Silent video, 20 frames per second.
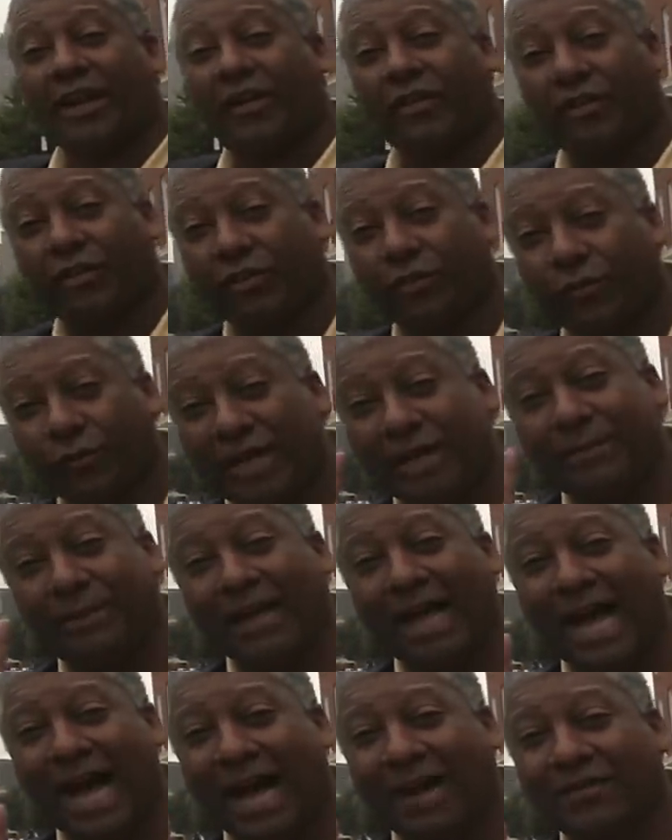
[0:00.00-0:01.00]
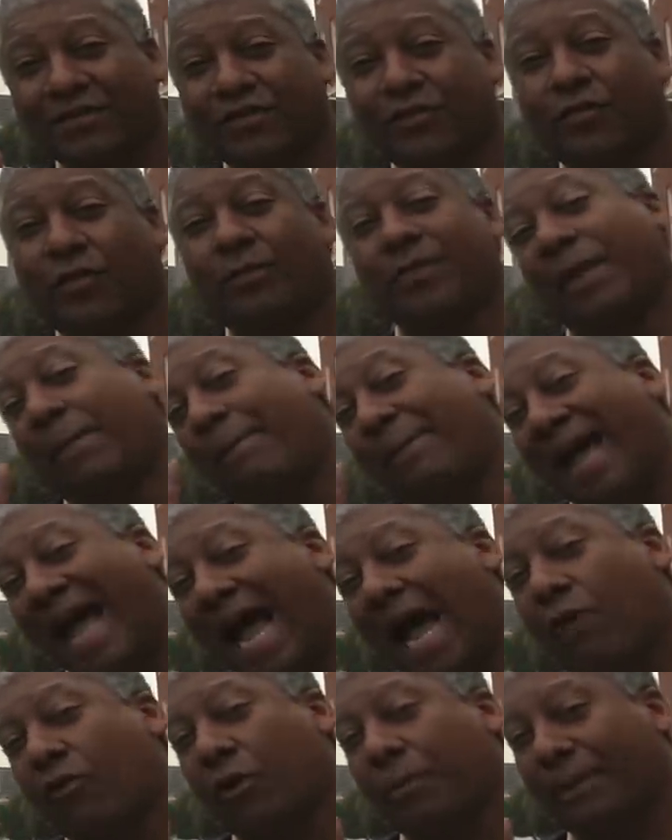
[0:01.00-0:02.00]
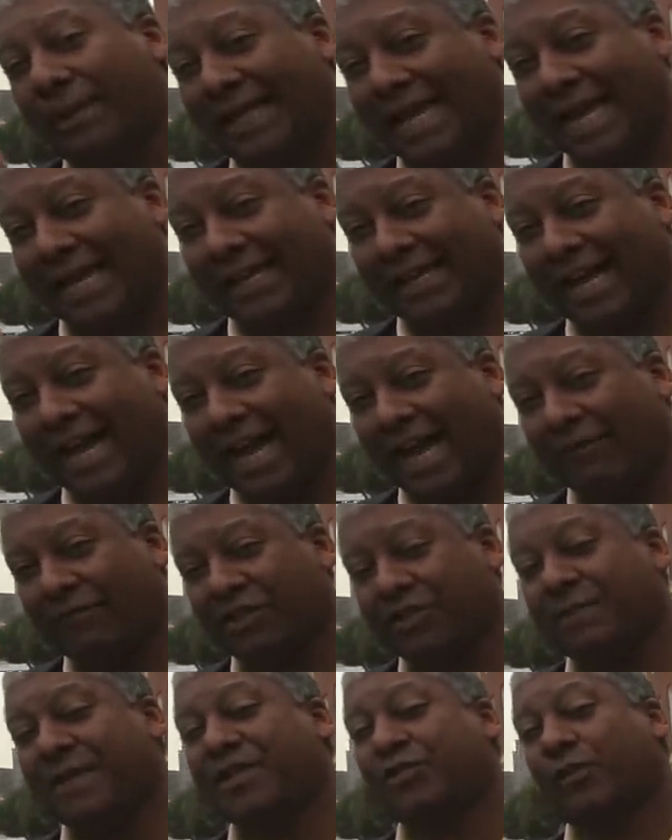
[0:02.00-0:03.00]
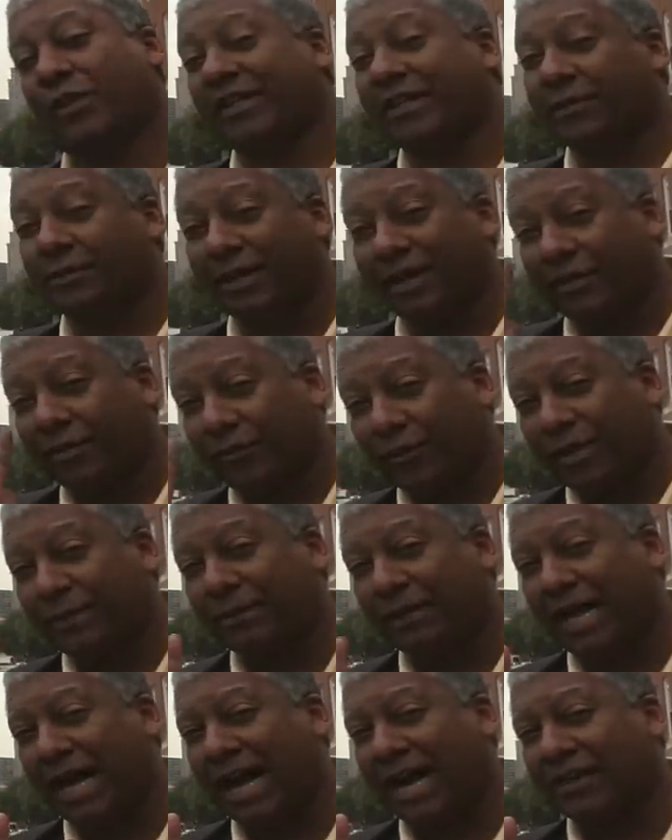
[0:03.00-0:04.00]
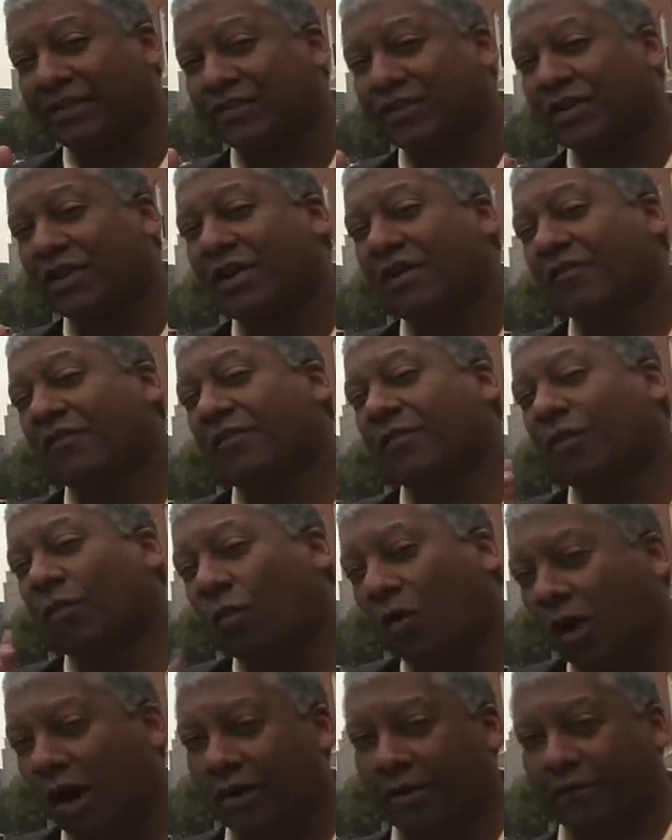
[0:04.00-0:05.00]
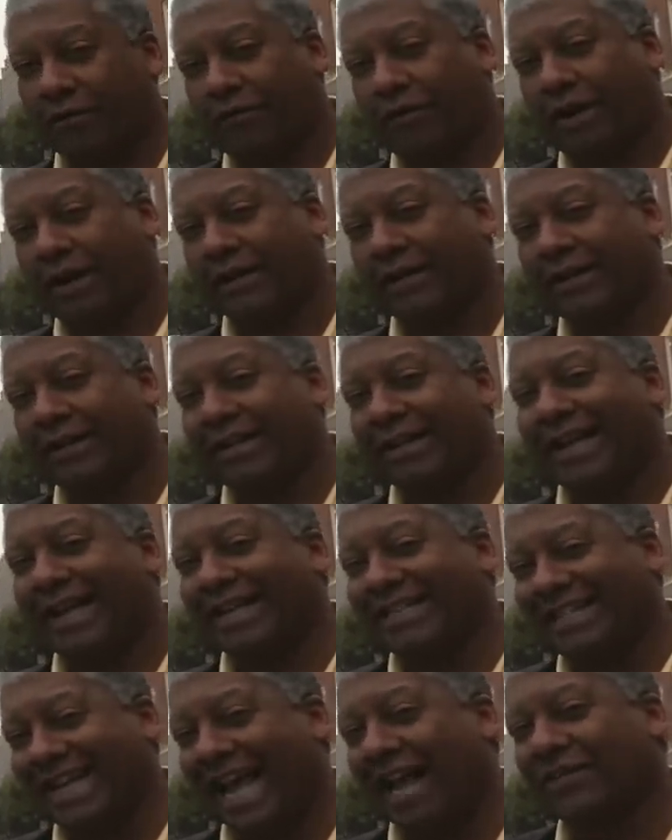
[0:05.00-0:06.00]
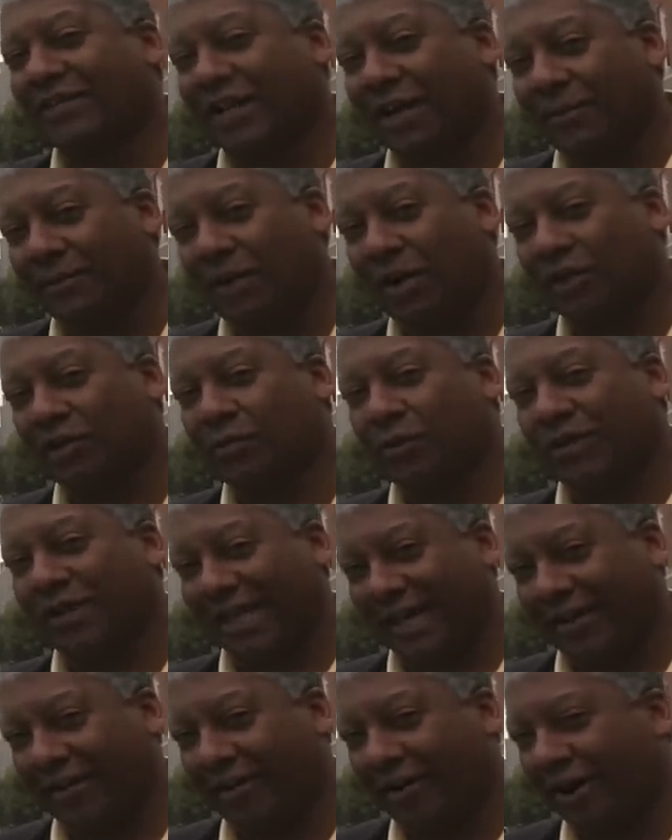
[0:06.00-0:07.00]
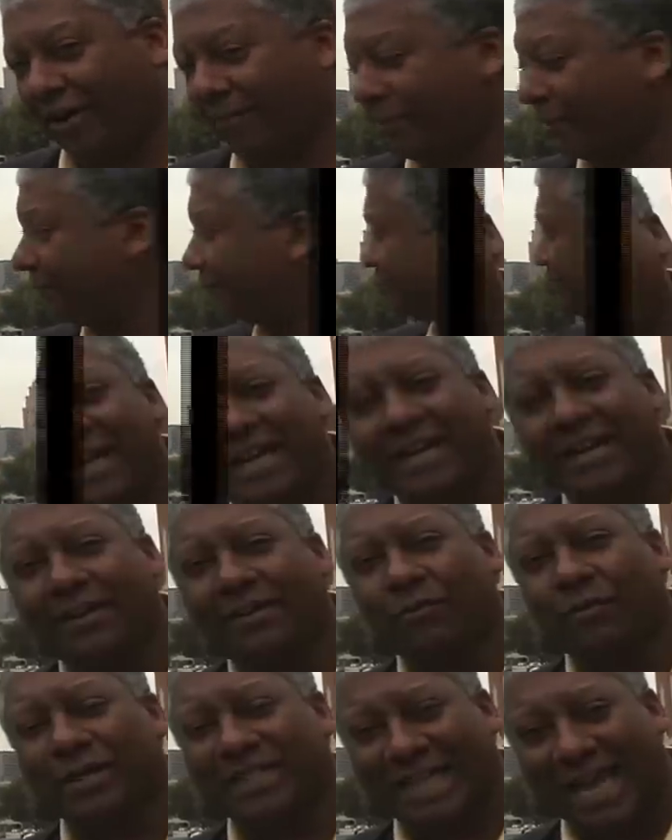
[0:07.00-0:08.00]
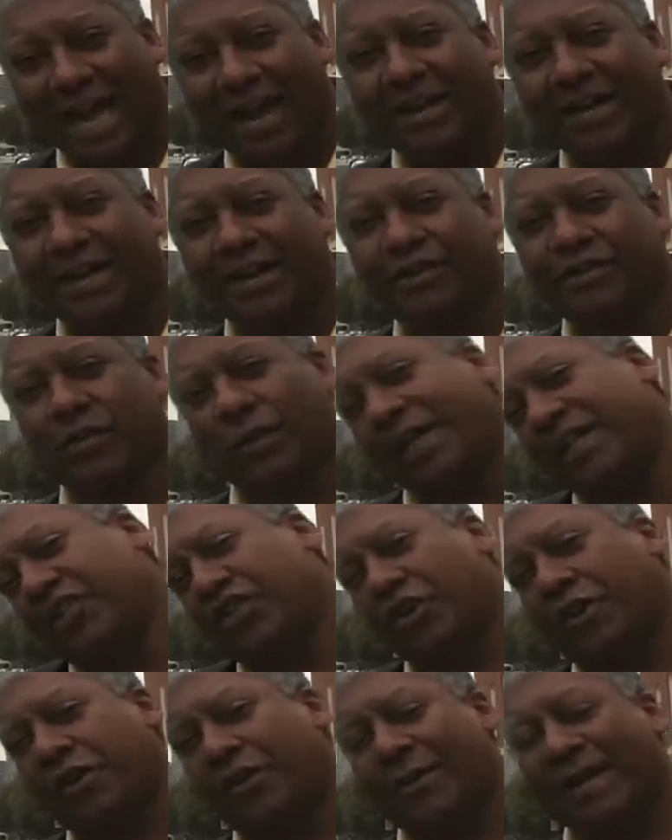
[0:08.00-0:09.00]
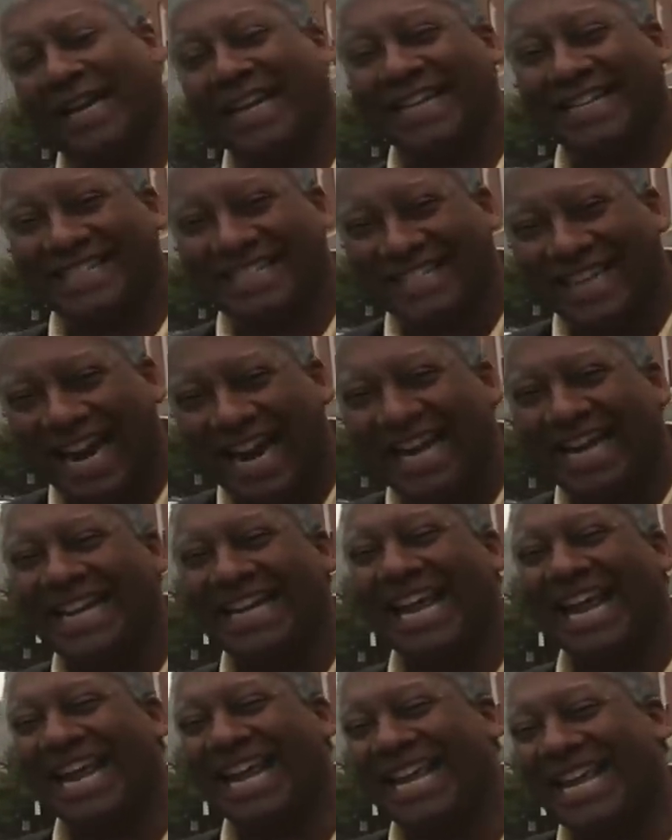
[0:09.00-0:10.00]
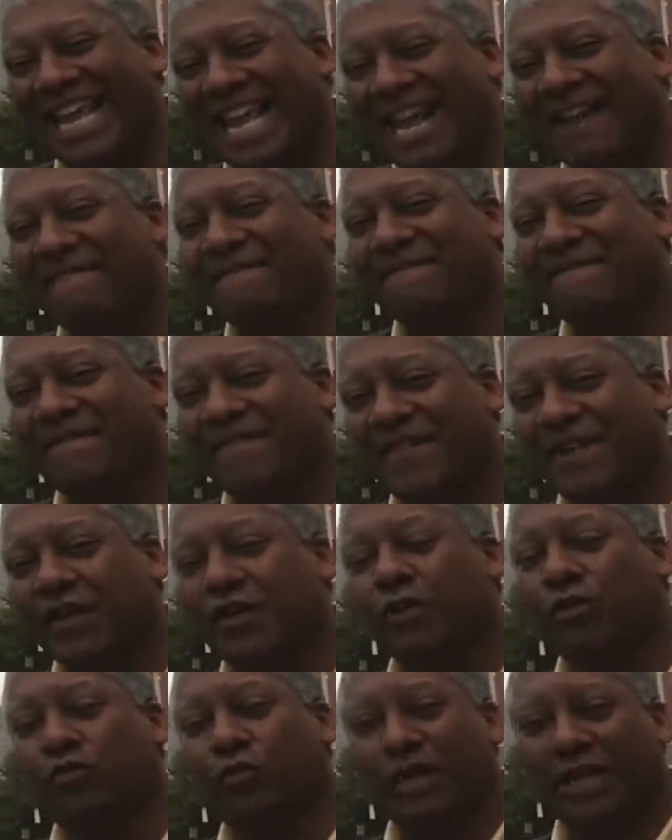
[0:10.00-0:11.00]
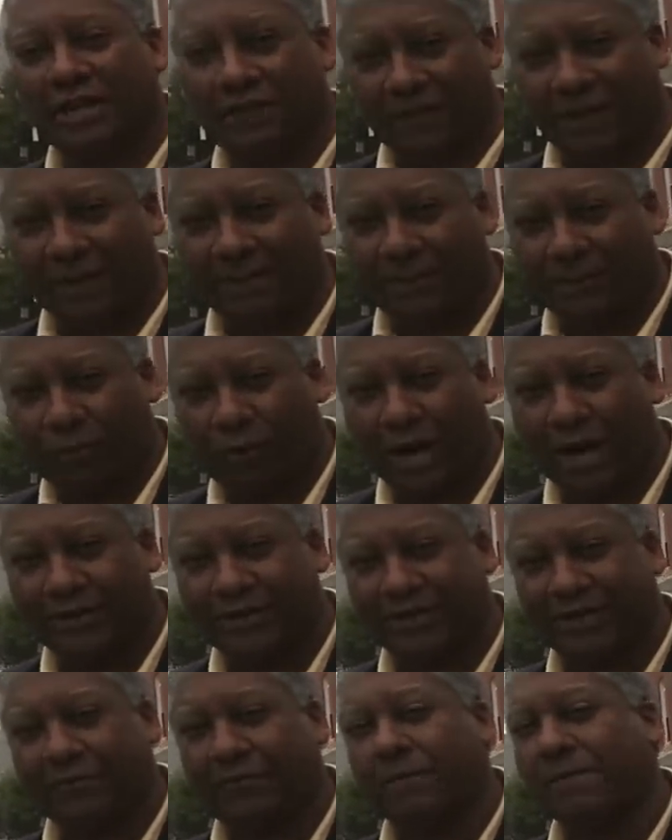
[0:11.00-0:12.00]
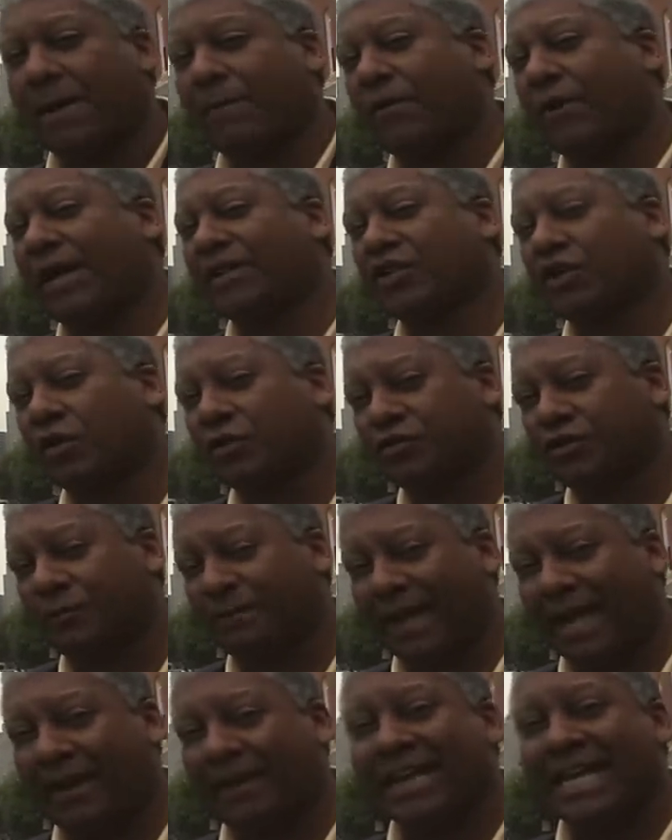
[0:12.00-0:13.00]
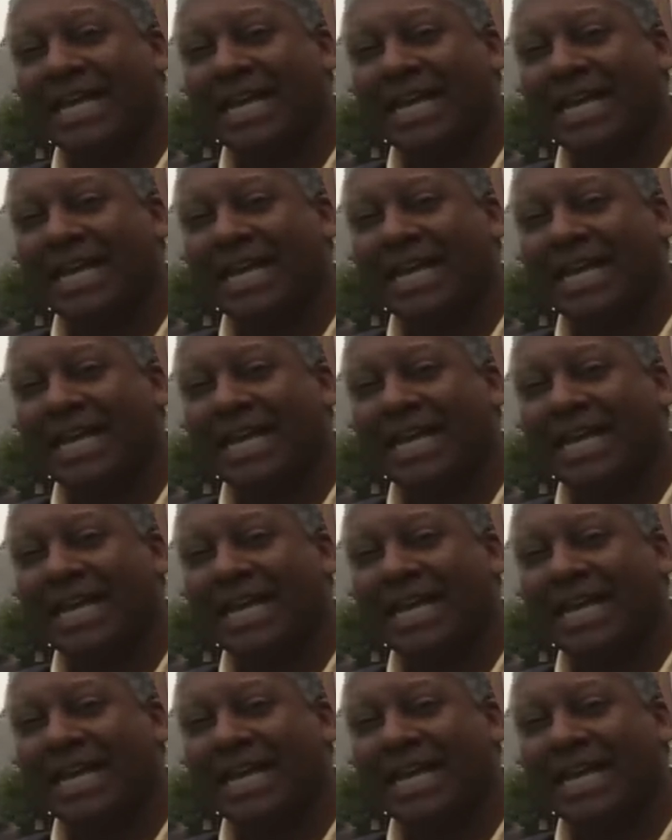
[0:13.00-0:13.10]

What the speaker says: 3 blocks from the power plant live, which means we're literally 3 blocks from the waterfront in downtown Baltimore, the Inner Harbor. We're down here so I can show you an exciting infill redevelopment project. Remember I told you about